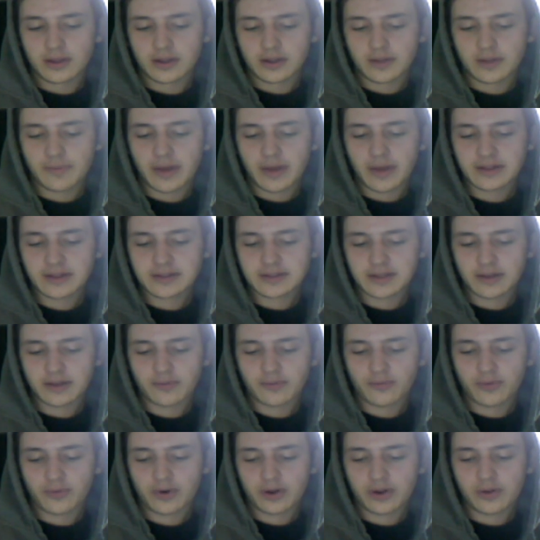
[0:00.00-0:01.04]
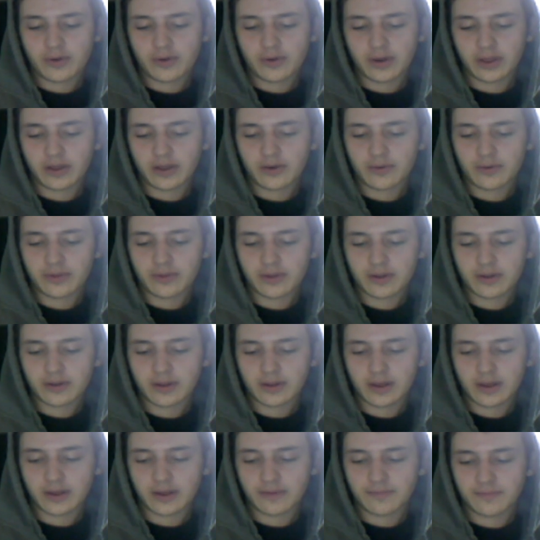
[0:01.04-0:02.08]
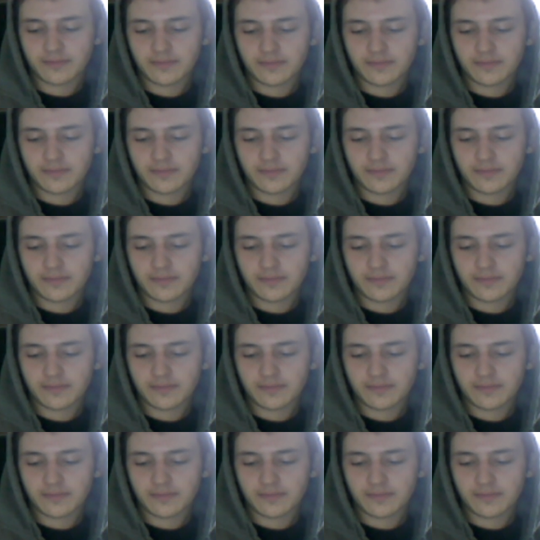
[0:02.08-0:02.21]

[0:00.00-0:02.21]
depends on where you want to go with it. Like,